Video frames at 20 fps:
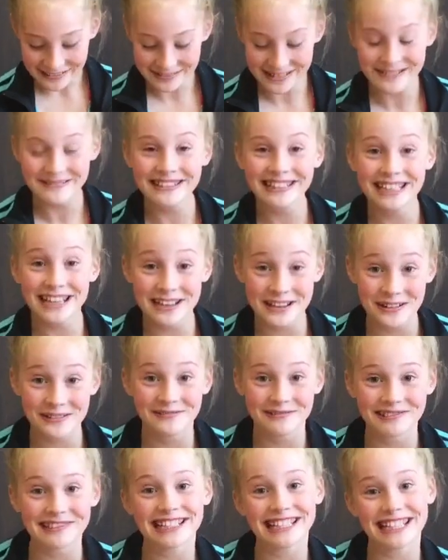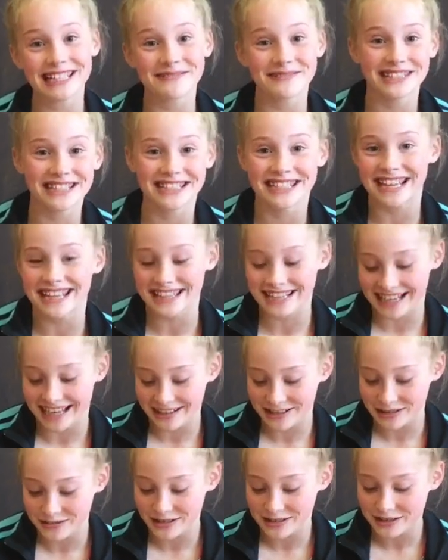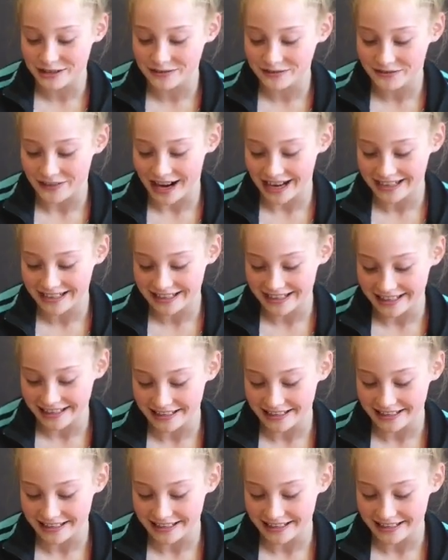We were looking for red lipstick the other day because we couldn't find any.